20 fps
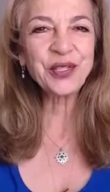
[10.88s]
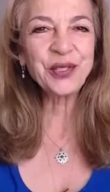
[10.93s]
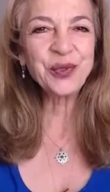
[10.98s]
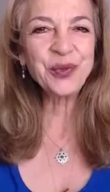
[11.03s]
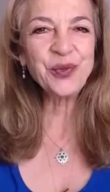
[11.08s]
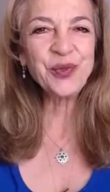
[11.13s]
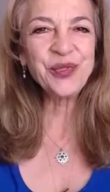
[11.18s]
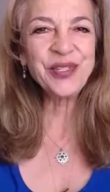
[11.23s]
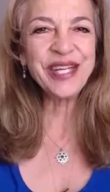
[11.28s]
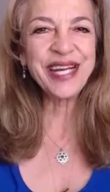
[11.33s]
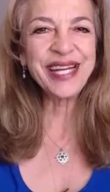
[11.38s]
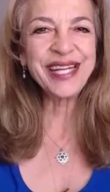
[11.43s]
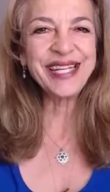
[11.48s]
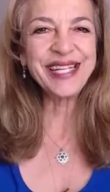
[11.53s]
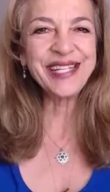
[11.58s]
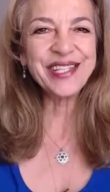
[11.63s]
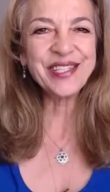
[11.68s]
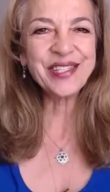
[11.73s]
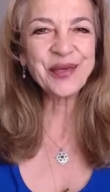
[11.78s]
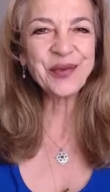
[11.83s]

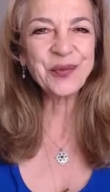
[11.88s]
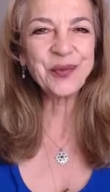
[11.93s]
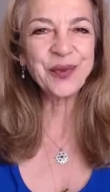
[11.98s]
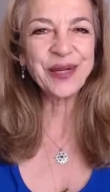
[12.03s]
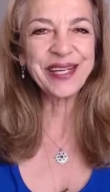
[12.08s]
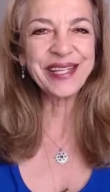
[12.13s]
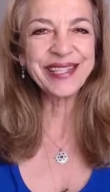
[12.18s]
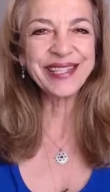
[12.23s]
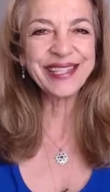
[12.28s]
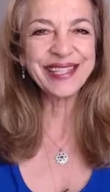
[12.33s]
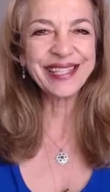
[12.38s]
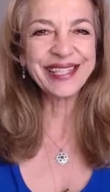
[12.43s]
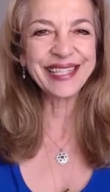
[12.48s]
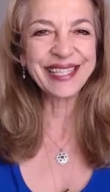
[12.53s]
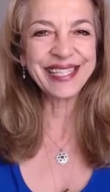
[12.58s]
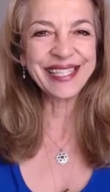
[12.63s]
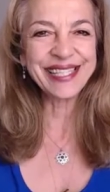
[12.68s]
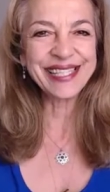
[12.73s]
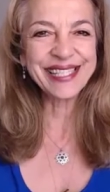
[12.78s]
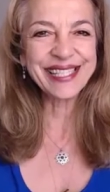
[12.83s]
Tuesdays with
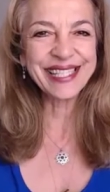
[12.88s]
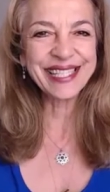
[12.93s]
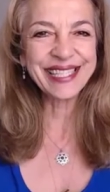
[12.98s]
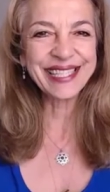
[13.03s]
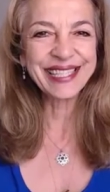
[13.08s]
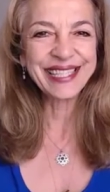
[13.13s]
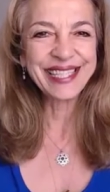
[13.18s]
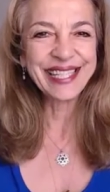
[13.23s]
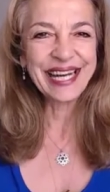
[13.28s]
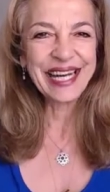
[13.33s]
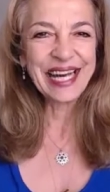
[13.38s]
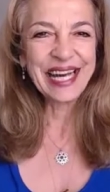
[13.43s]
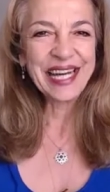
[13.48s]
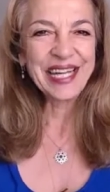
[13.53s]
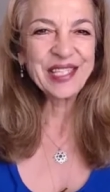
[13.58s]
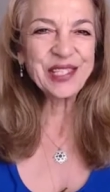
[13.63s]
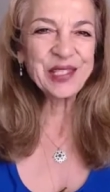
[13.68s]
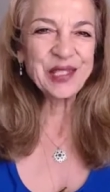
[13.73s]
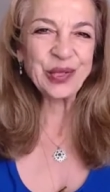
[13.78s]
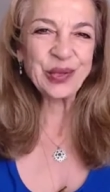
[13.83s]
Liza.
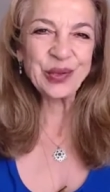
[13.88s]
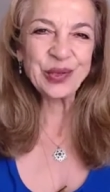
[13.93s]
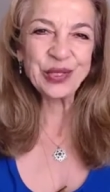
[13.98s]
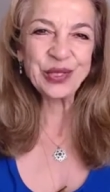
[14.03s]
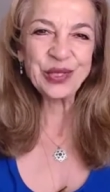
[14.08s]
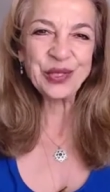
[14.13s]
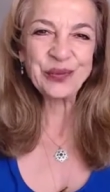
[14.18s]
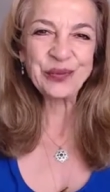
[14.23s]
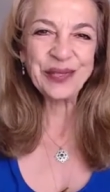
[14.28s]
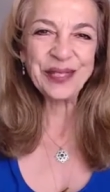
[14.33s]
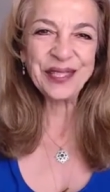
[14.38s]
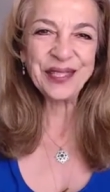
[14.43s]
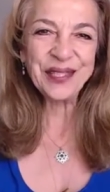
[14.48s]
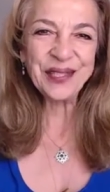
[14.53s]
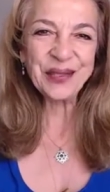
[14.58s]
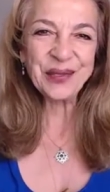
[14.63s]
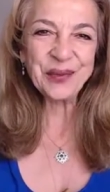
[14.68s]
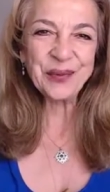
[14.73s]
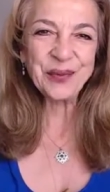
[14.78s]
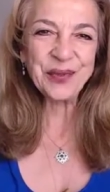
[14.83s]
It's so good to be
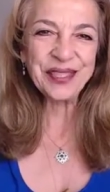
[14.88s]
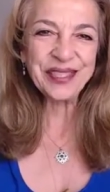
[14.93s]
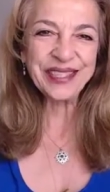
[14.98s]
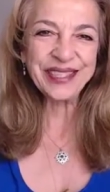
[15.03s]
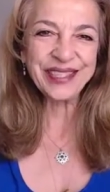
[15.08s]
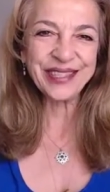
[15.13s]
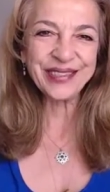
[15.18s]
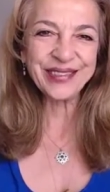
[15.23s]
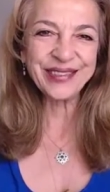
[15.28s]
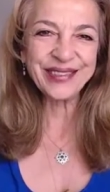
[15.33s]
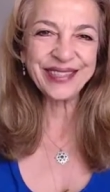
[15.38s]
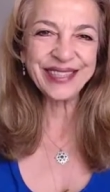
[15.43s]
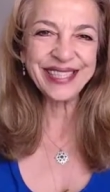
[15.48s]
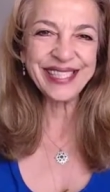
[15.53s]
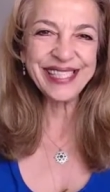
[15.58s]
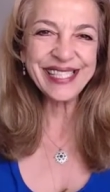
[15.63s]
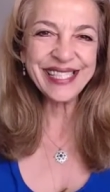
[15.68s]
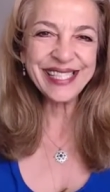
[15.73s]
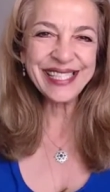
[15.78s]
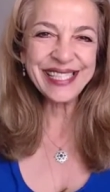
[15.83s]
here with you,
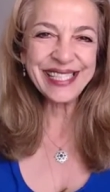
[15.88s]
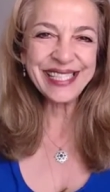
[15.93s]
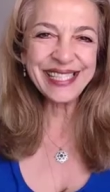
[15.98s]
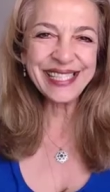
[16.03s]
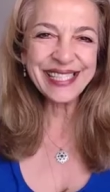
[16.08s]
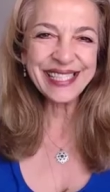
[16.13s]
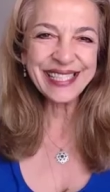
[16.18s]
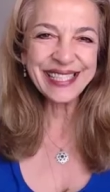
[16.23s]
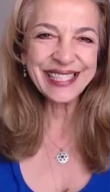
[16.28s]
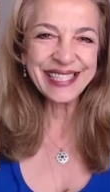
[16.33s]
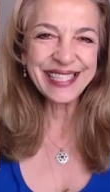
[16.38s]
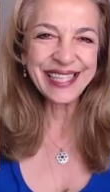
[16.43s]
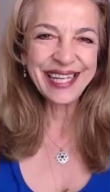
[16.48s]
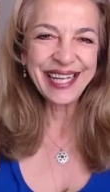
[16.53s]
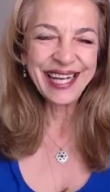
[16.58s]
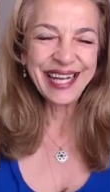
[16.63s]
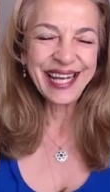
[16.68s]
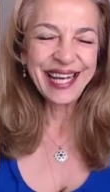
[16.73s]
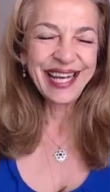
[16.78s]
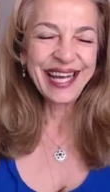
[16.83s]
isn't it?
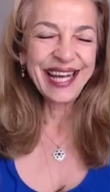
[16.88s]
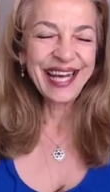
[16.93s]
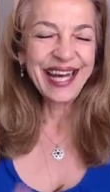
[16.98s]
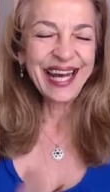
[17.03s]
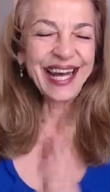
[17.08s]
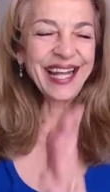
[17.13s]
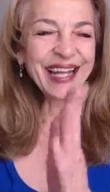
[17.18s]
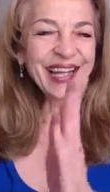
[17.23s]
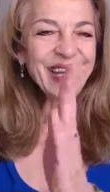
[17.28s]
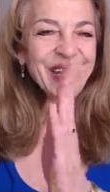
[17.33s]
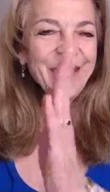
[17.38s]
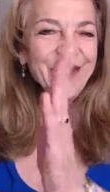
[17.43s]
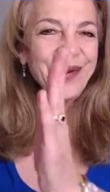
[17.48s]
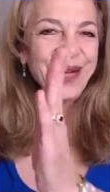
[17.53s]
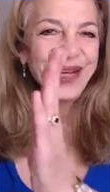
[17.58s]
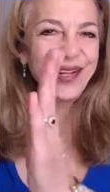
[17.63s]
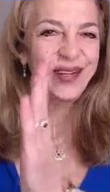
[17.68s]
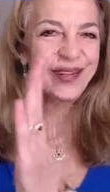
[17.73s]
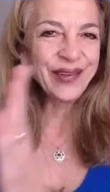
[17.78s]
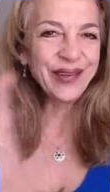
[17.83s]
Hello,
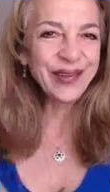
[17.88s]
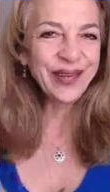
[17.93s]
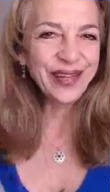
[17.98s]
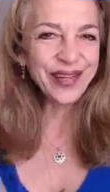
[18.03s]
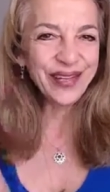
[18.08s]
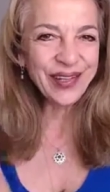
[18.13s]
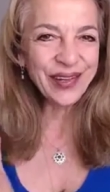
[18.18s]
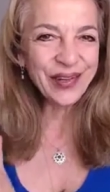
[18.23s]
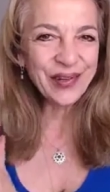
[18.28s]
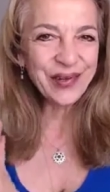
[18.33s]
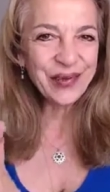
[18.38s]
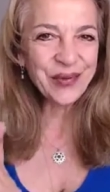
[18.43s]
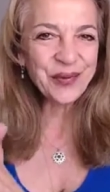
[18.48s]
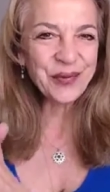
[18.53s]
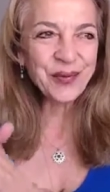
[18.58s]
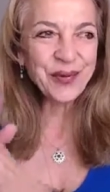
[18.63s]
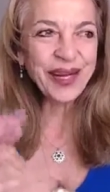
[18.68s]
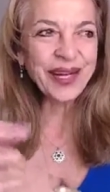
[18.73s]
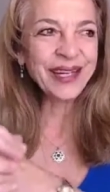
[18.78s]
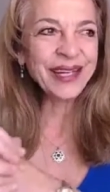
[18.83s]
hello, hello.
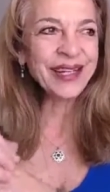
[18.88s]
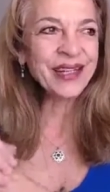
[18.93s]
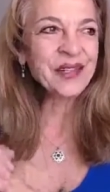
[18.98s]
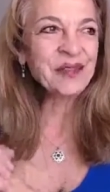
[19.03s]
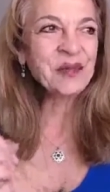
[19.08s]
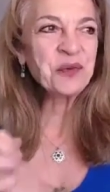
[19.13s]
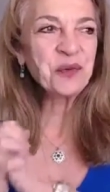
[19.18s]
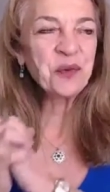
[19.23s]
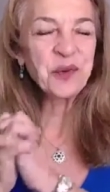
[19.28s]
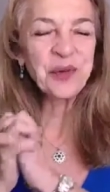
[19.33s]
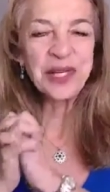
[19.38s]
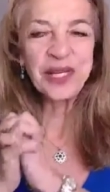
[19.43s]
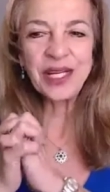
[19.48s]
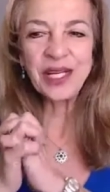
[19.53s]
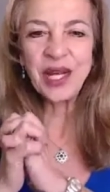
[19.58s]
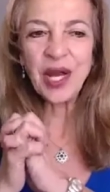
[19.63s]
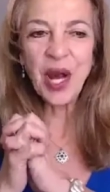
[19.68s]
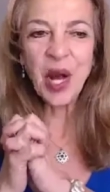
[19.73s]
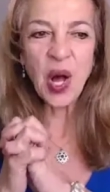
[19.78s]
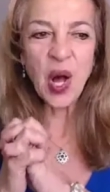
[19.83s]
Well,
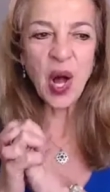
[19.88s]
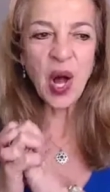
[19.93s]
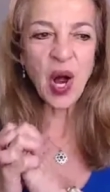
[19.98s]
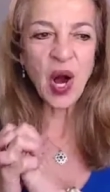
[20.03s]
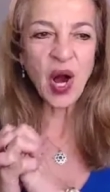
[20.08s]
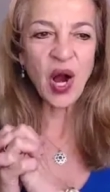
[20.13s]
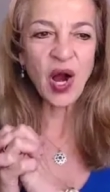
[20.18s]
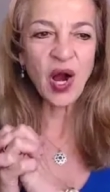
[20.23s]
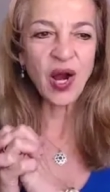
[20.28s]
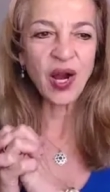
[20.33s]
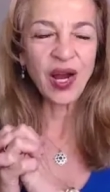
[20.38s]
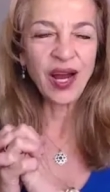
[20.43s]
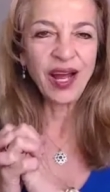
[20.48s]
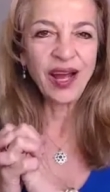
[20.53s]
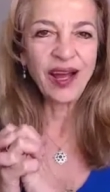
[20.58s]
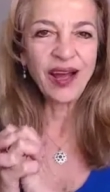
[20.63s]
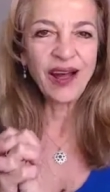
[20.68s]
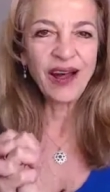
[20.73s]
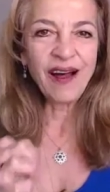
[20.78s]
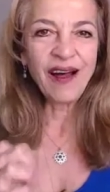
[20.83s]
we are
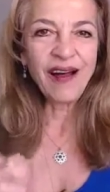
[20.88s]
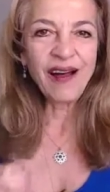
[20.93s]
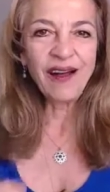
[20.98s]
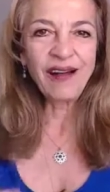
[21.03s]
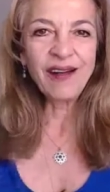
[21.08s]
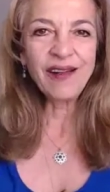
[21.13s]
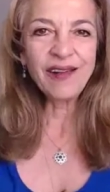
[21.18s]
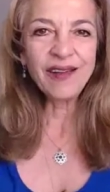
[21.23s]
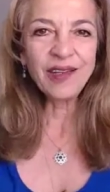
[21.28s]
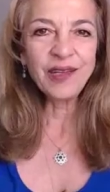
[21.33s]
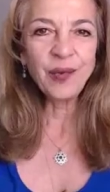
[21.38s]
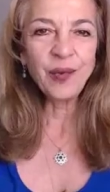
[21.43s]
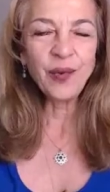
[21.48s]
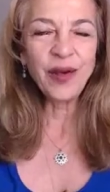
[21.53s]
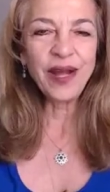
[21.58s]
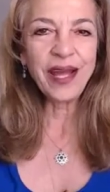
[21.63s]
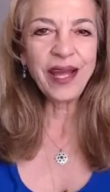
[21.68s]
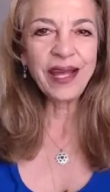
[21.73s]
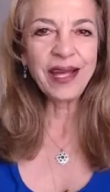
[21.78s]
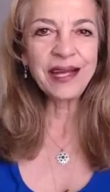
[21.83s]
all the
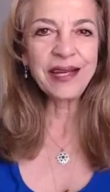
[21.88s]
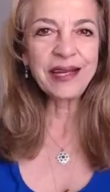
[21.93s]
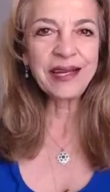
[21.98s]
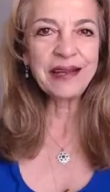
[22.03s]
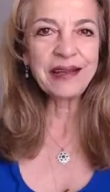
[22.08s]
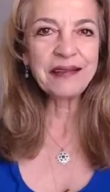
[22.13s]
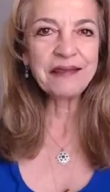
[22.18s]
way,